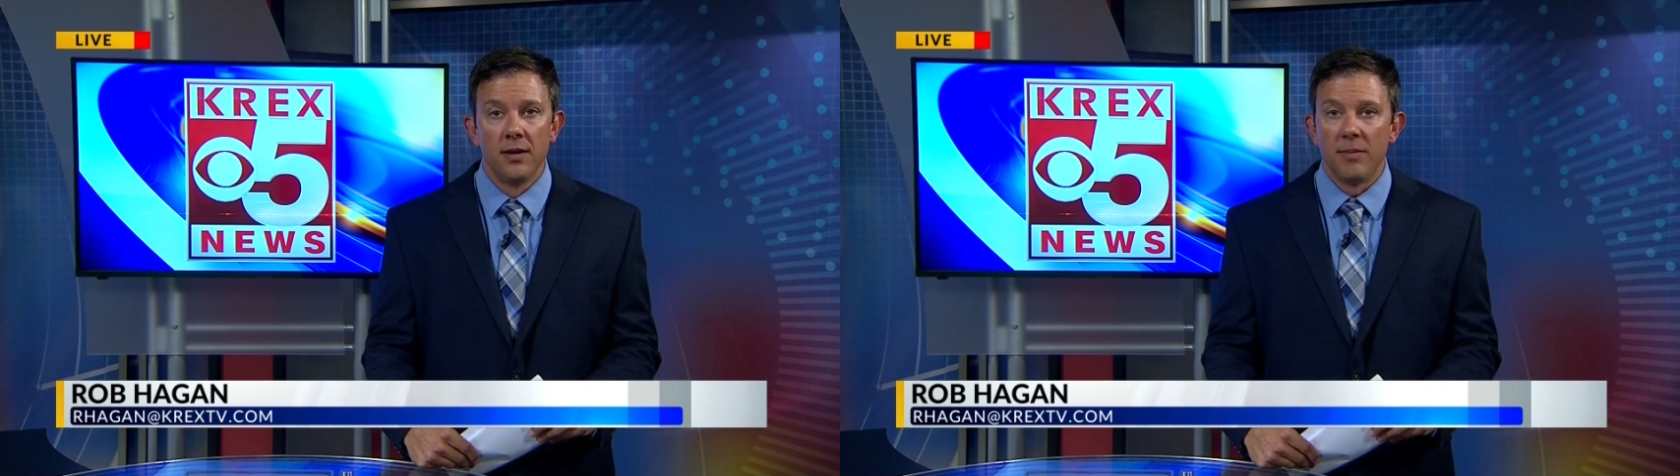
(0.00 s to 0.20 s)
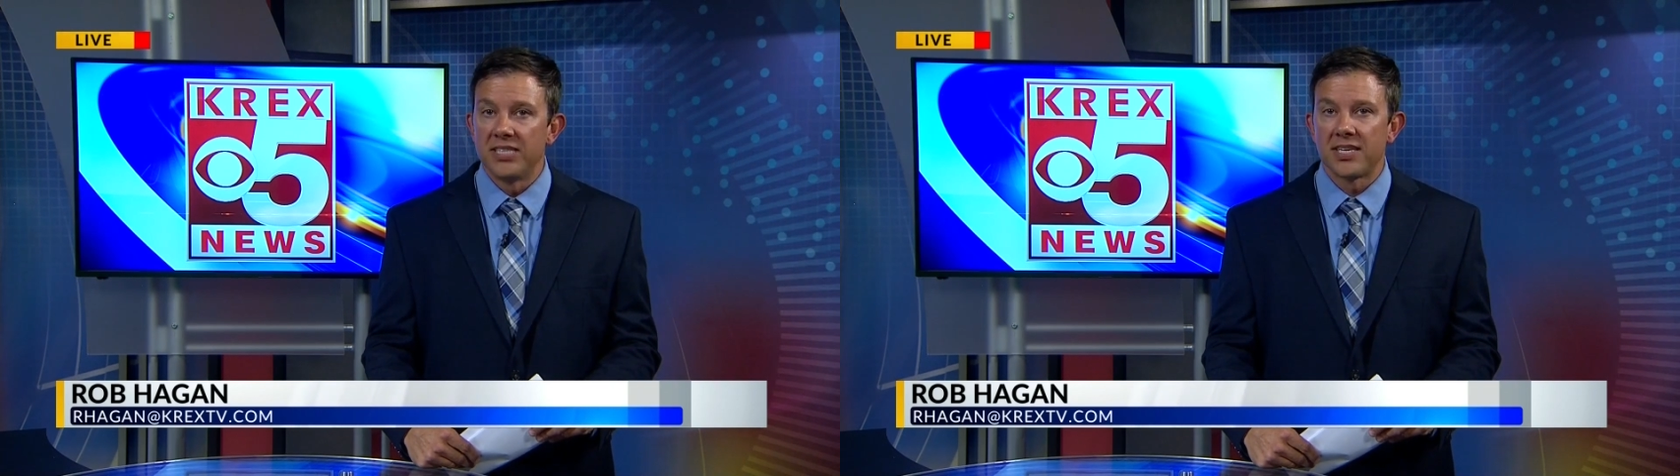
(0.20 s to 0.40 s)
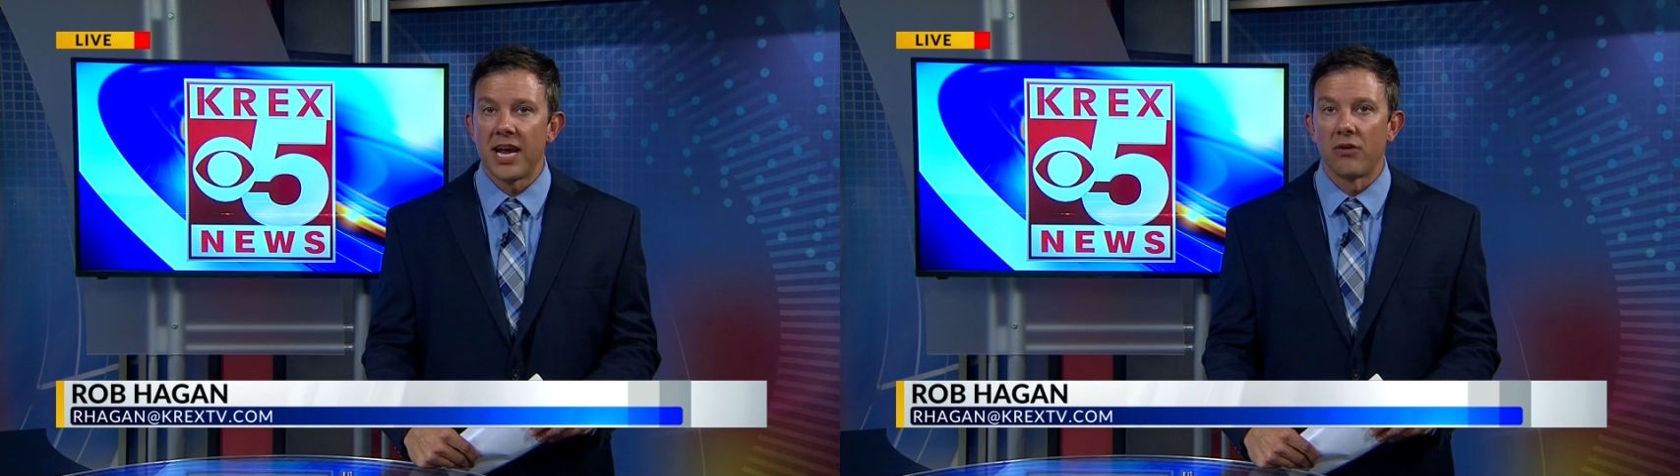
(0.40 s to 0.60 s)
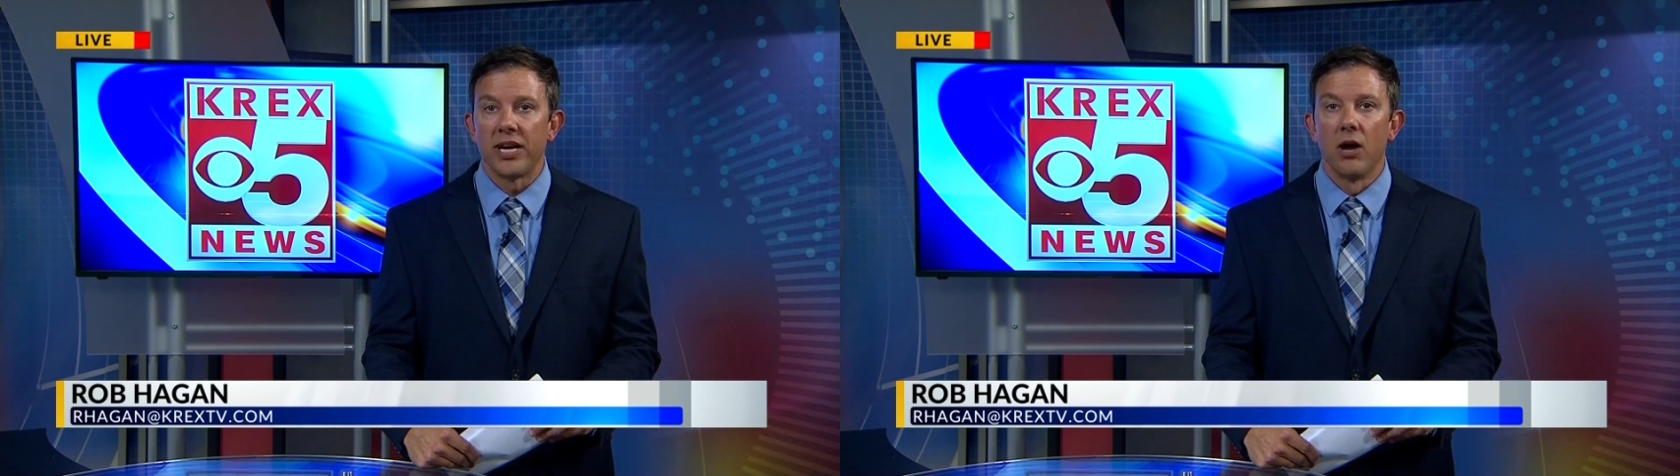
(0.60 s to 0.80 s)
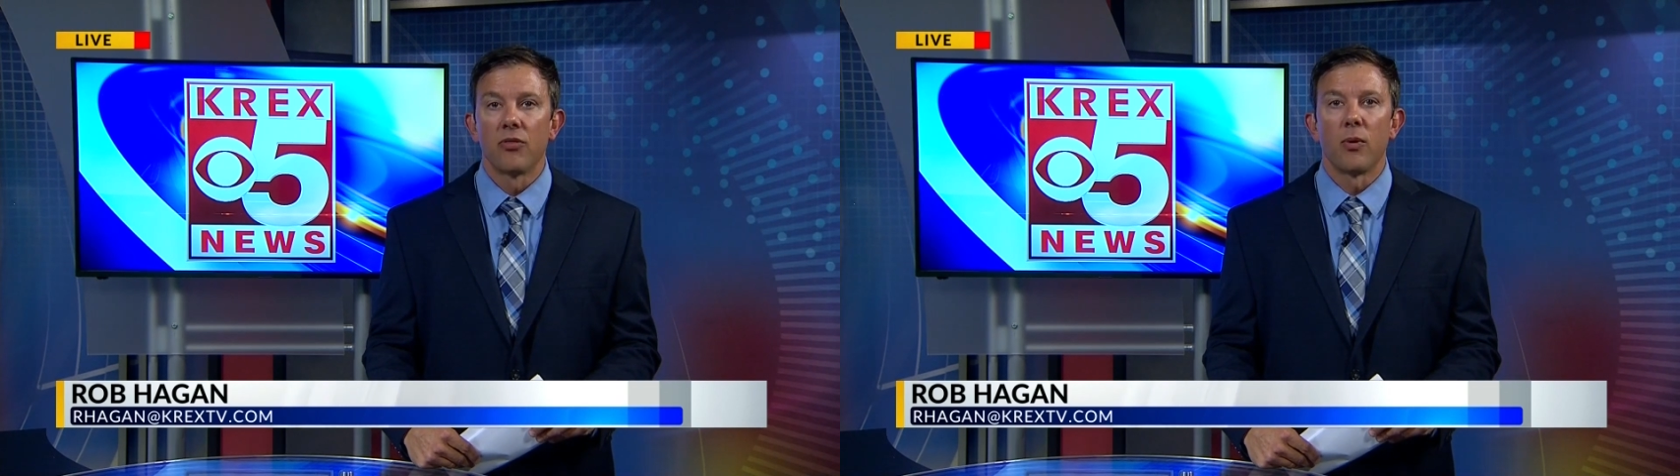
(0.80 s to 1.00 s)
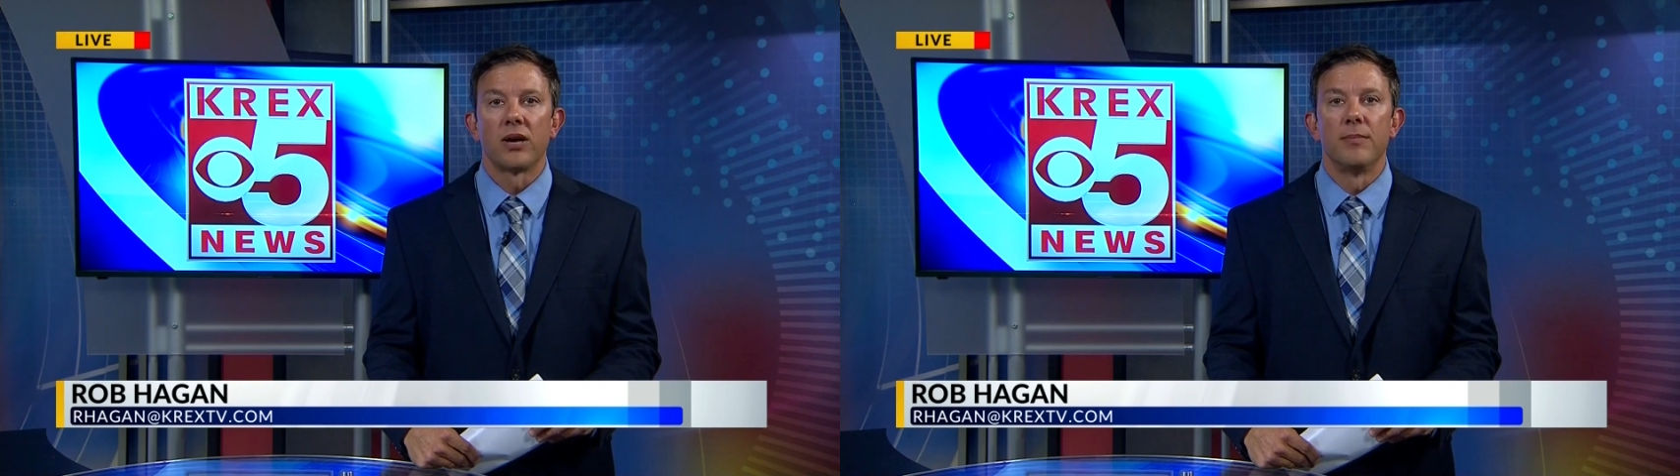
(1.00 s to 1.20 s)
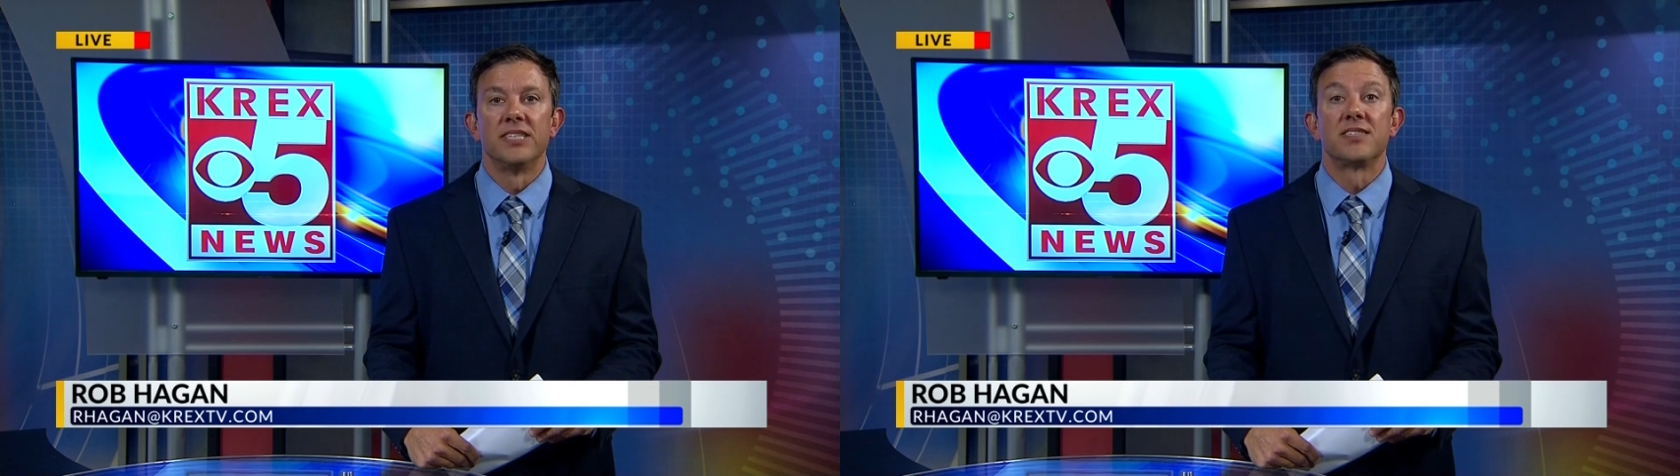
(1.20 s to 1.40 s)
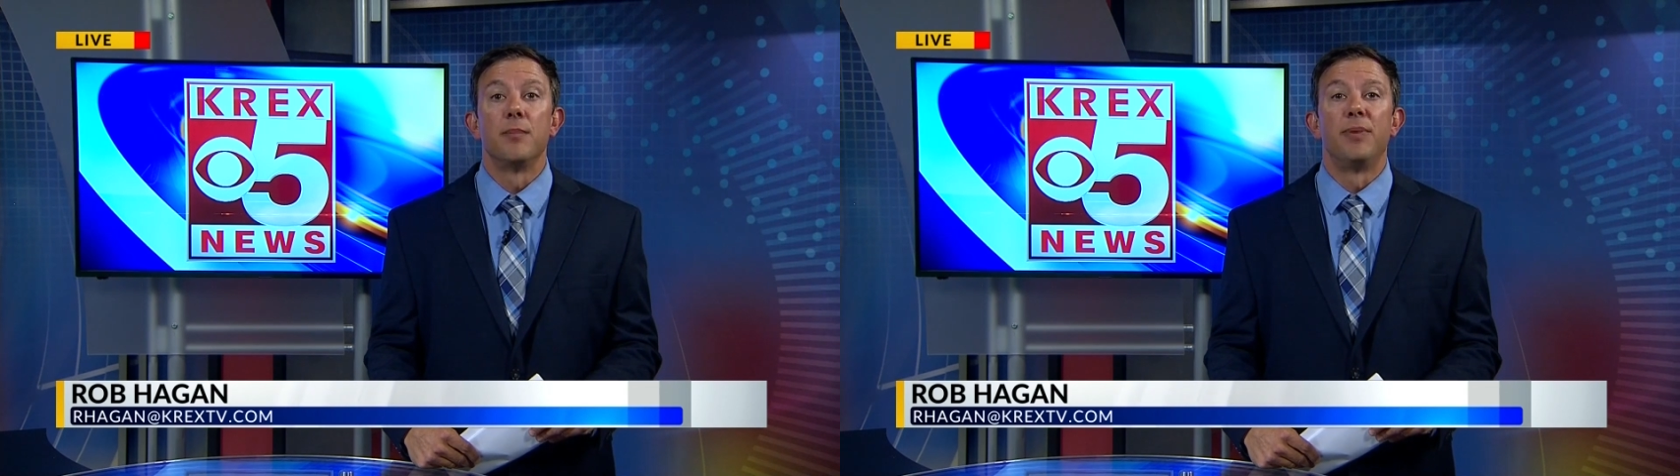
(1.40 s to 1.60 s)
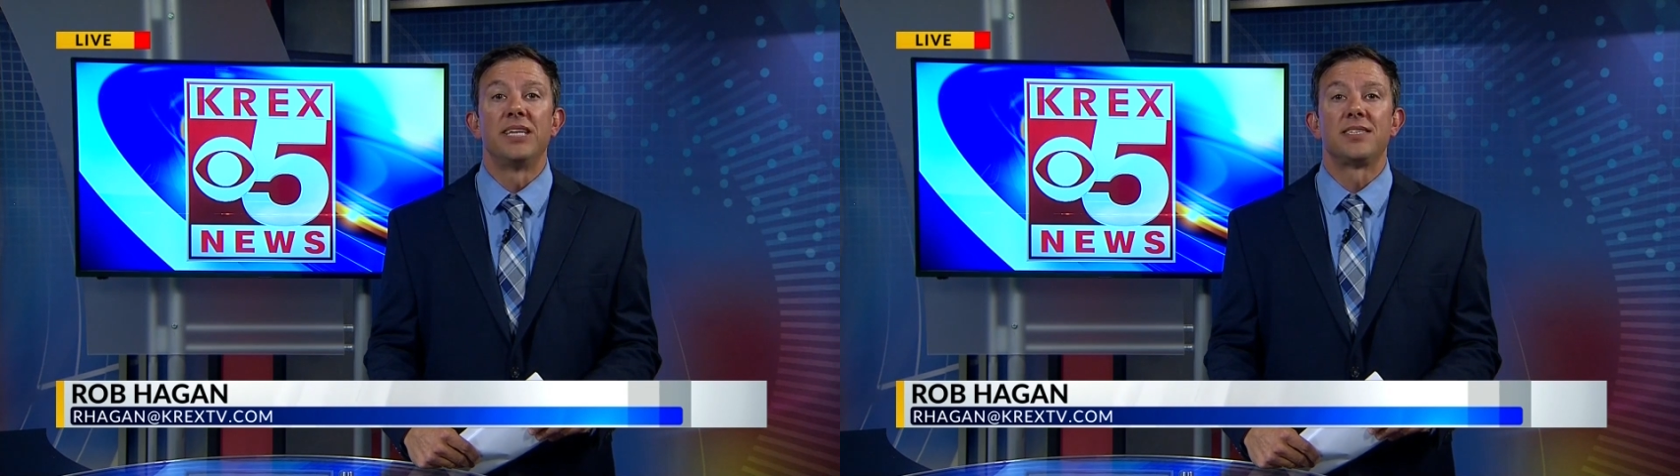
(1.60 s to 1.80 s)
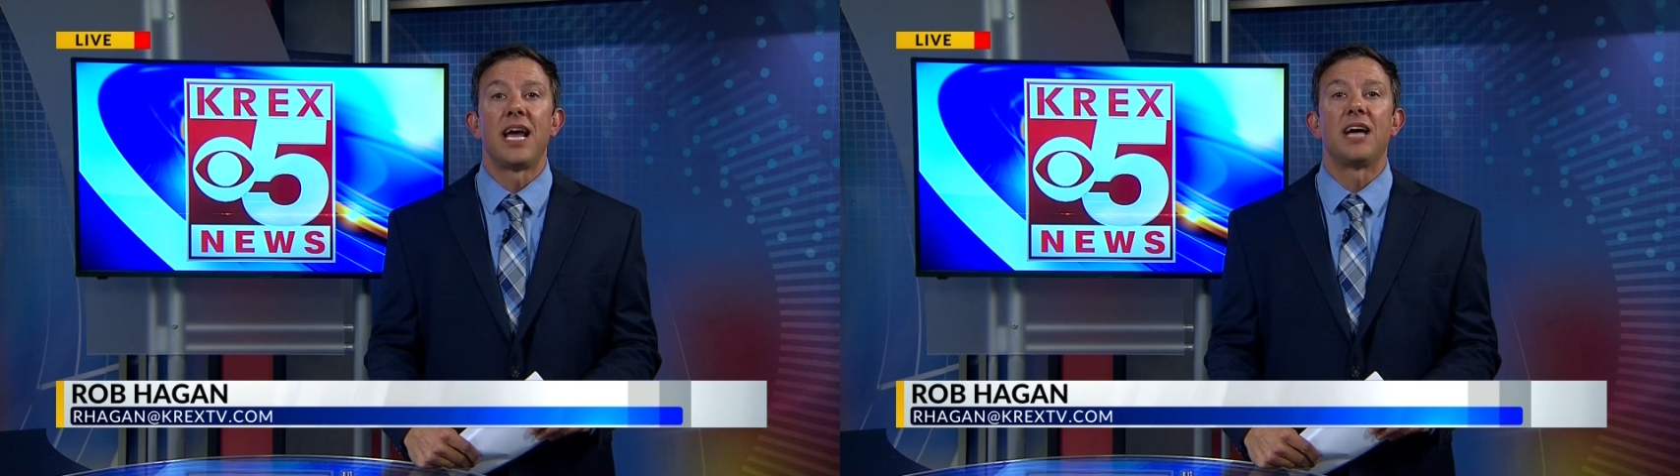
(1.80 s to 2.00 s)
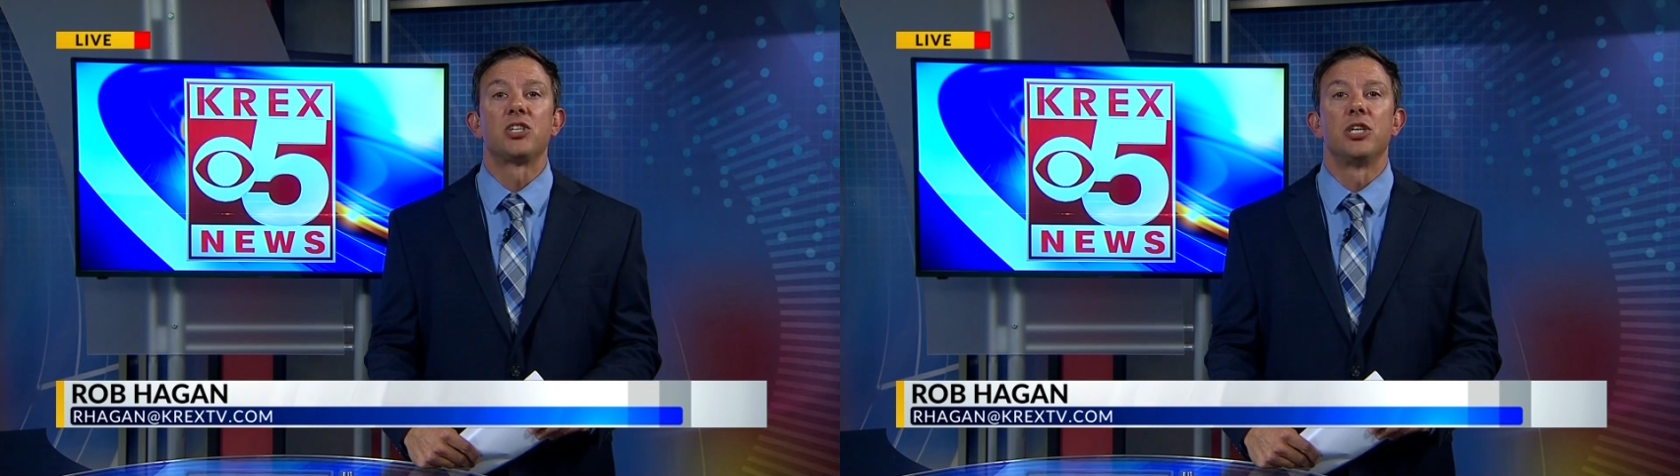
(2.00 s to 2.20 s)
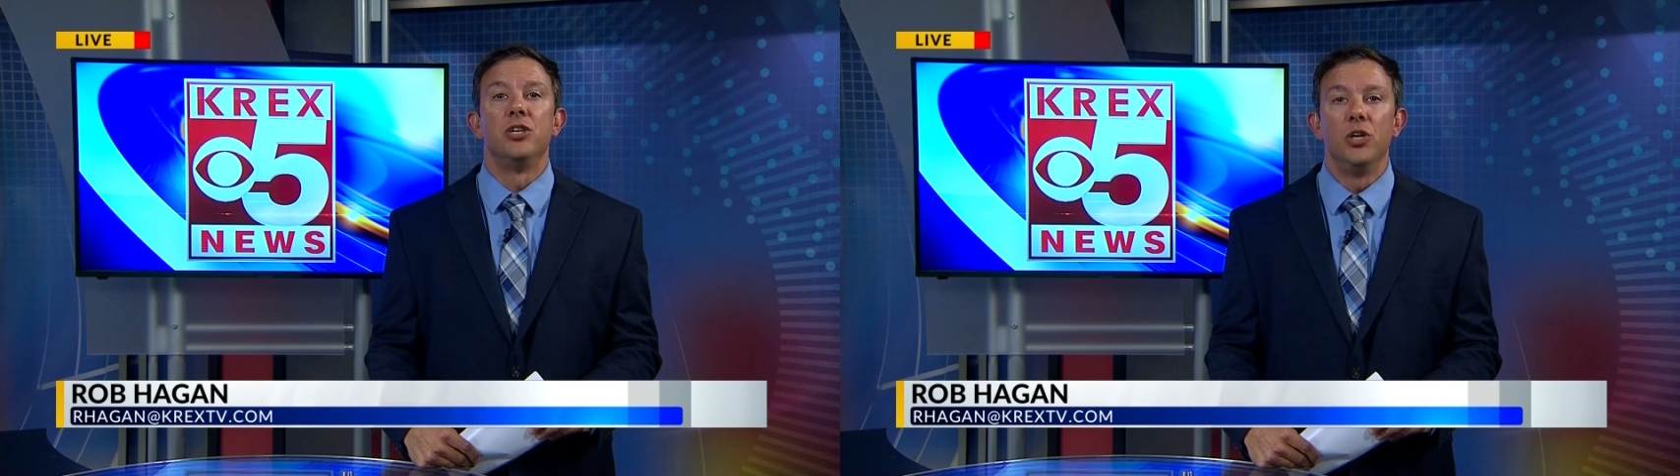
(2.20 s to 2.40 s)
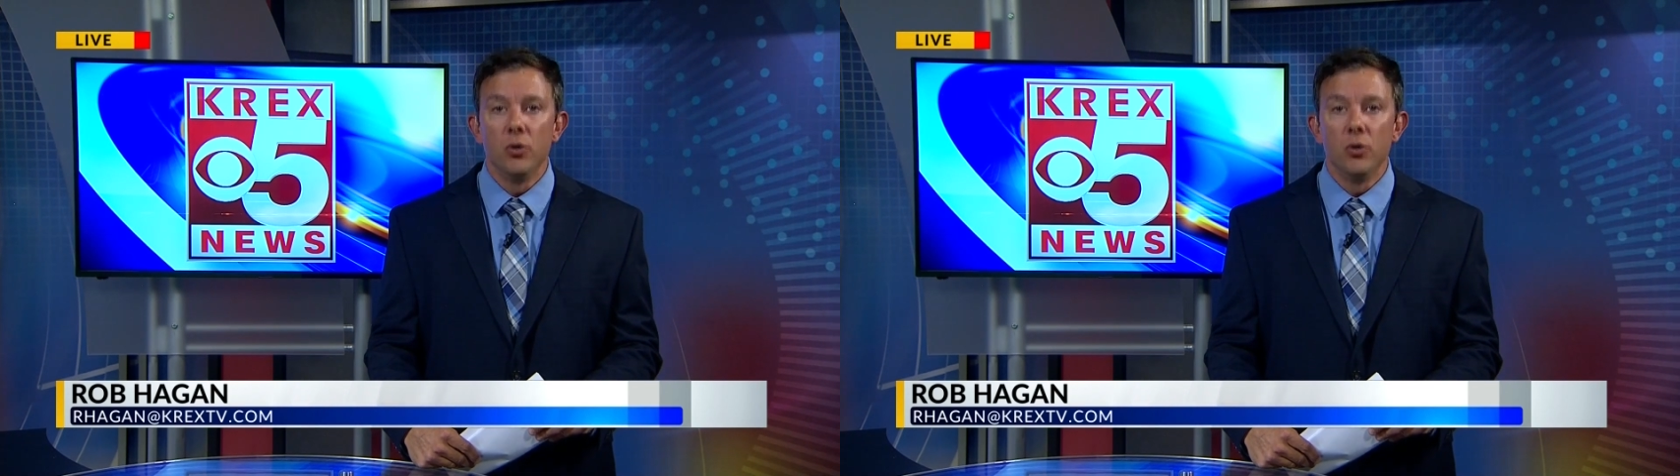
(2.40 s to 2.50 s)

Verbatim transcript: Mesa County Health recommends the best action